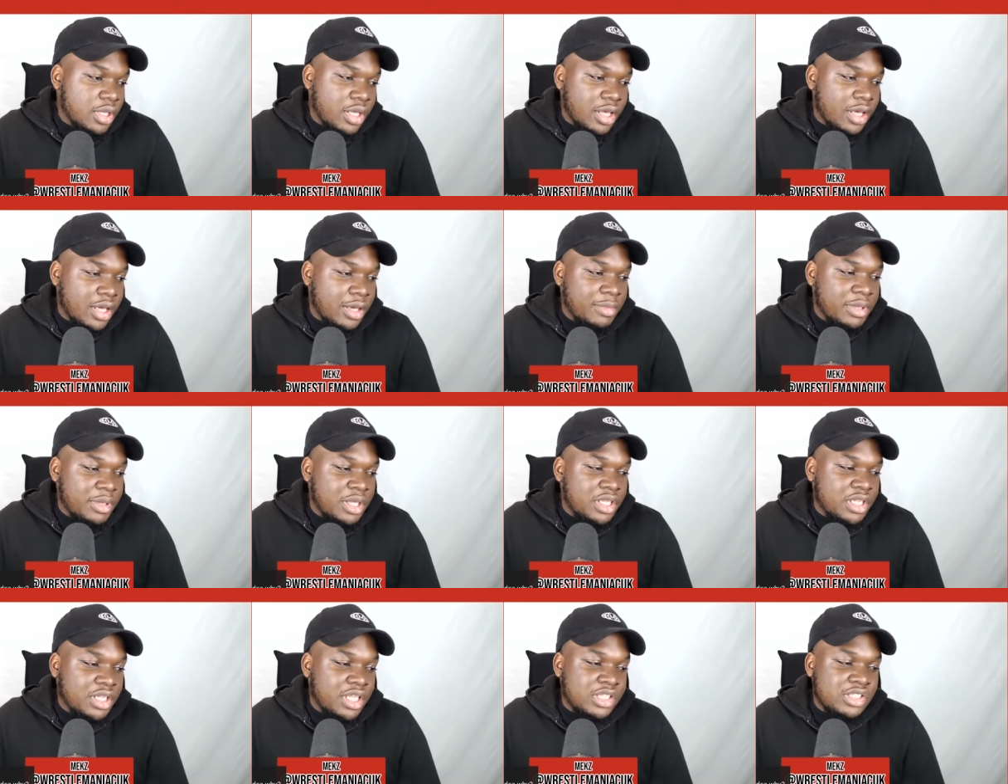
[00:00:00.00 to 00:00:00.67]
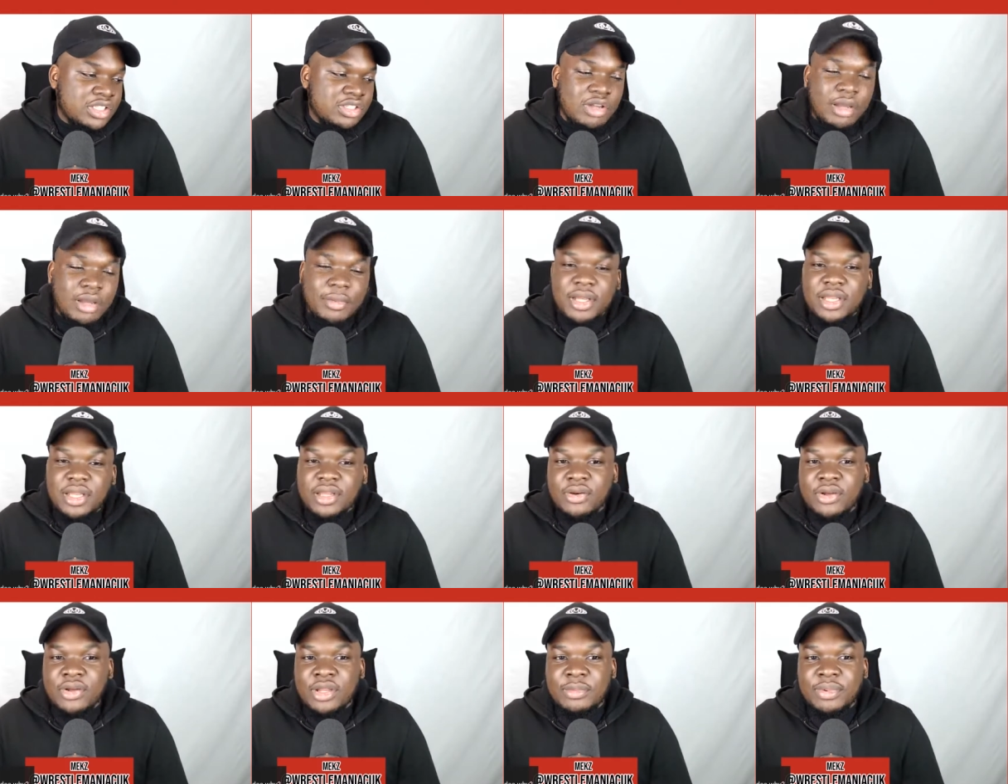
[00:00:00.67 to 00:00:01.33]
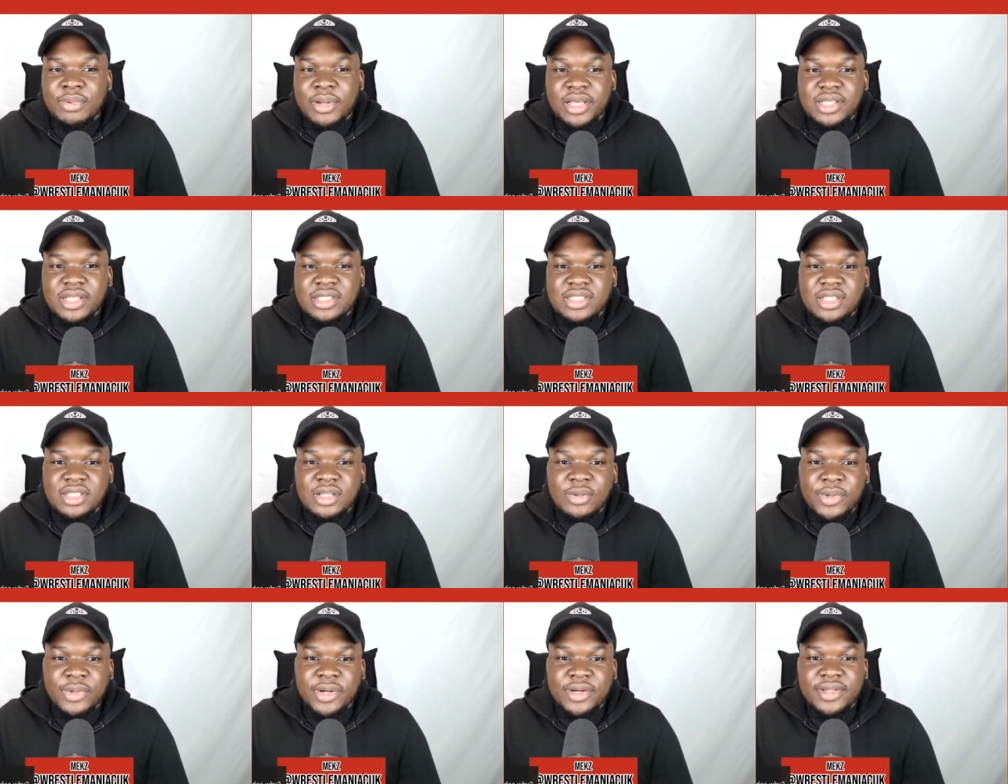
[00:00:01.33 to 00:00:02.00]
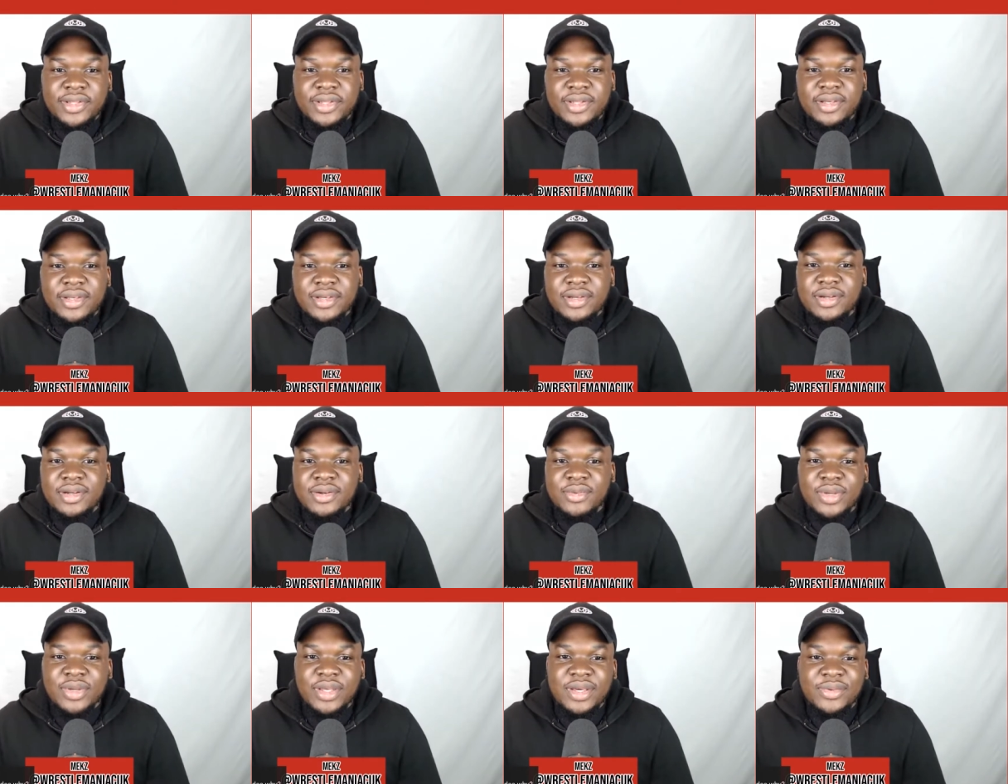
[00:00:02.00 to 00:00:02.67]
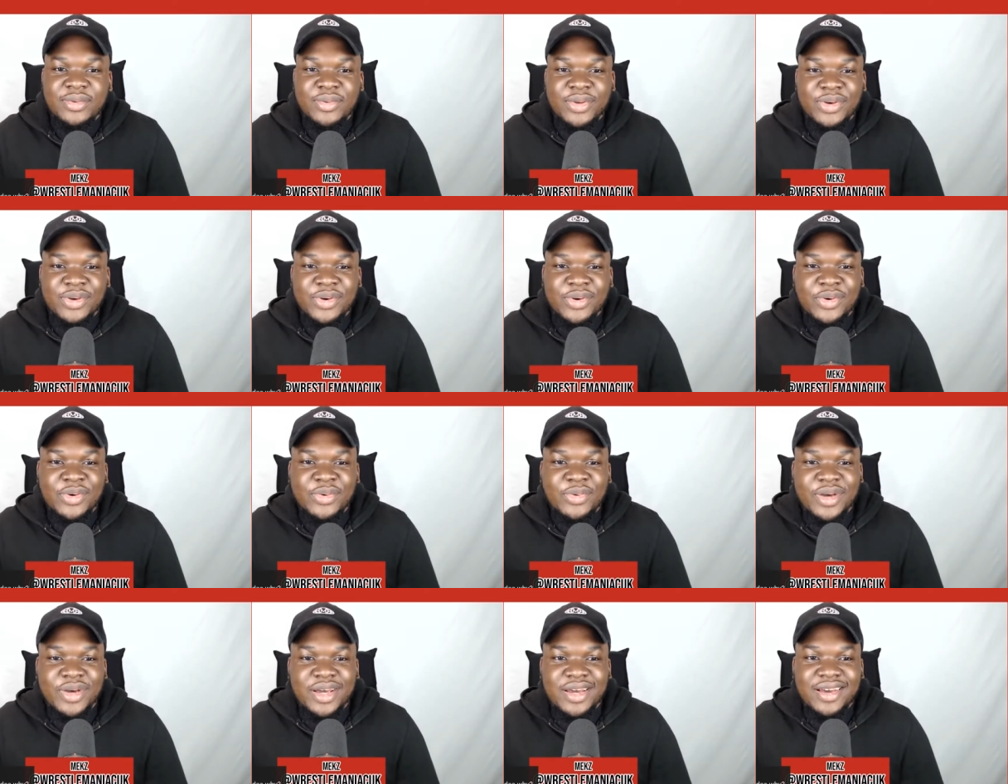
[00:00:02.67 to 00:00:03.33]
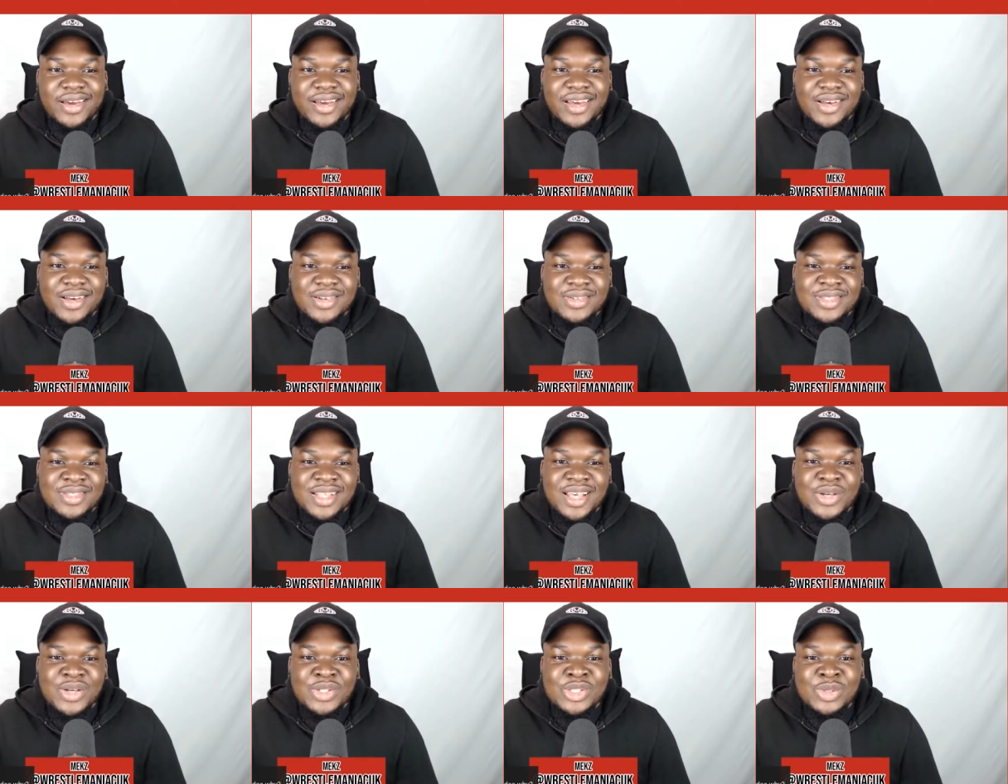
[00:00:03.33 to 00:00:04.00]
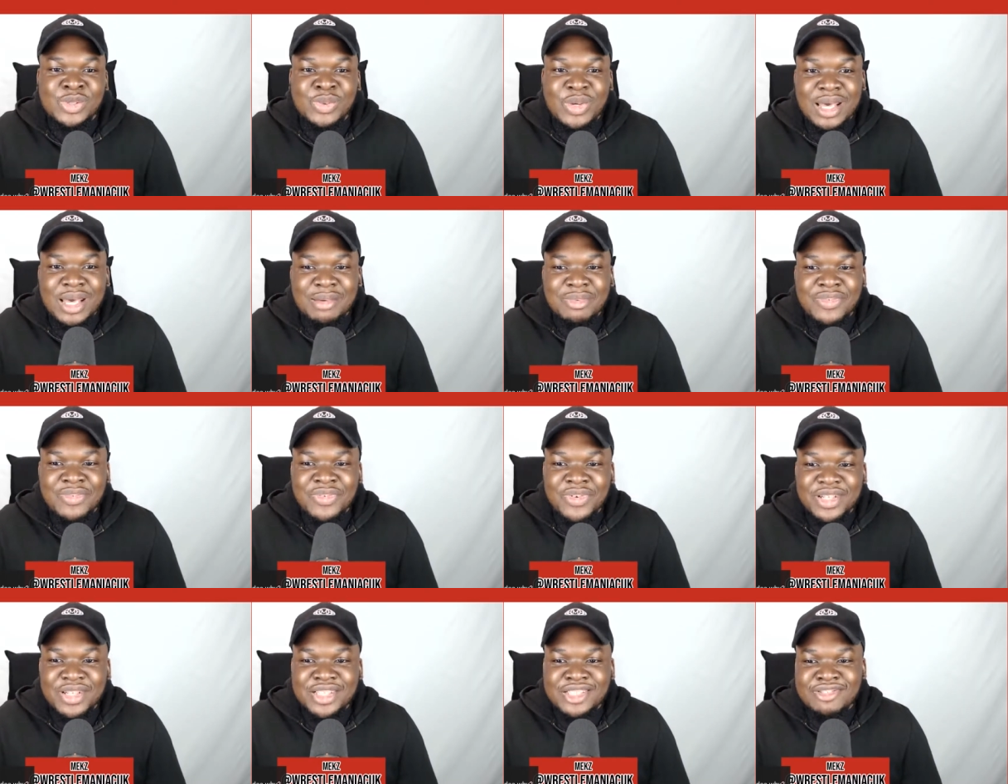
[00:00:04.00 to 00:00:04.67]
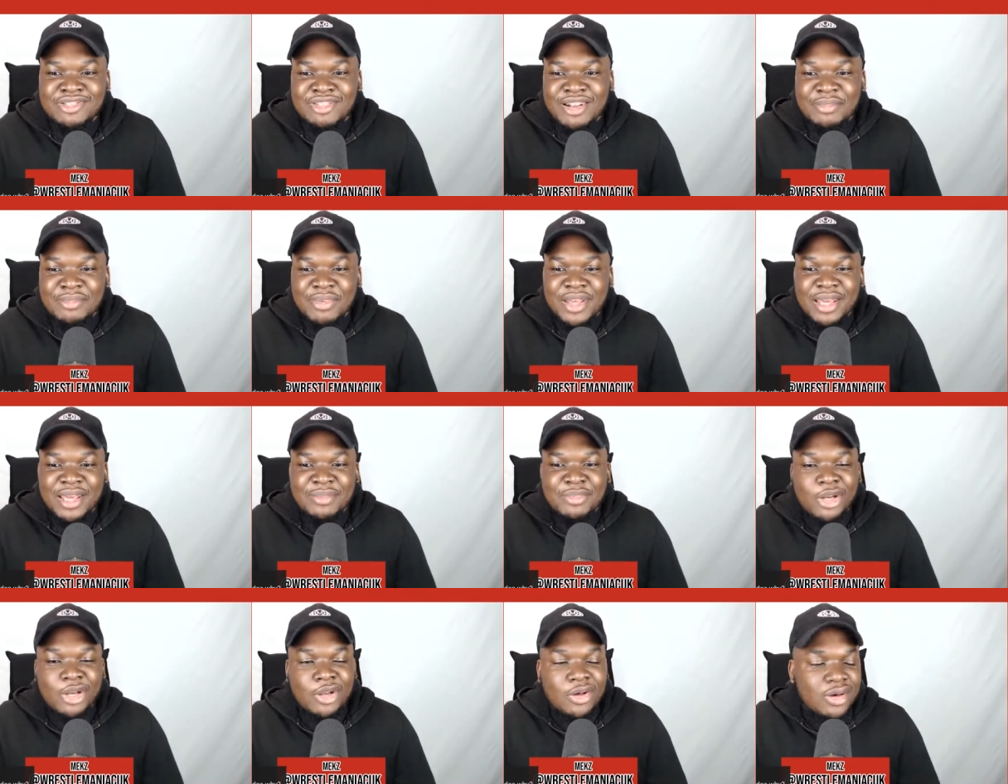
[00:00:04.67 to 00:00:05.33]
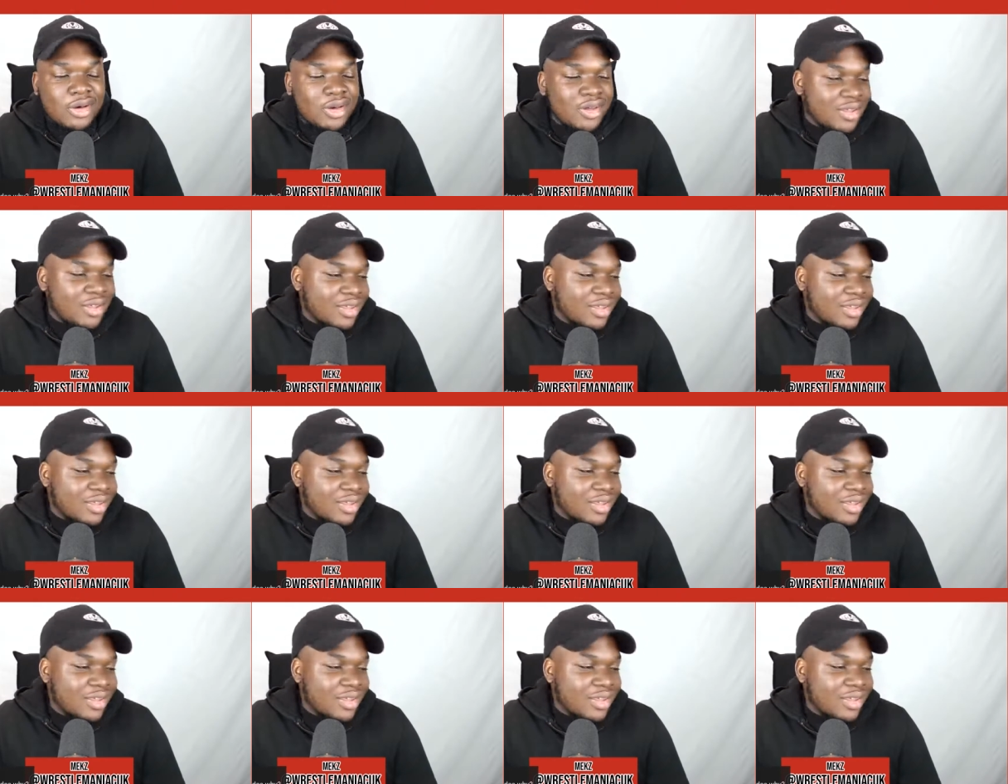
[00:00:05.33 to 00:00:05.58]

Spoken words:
I mean, Instagram ain't the only place in the world, innit? We all were elsewhere before Instagram came along.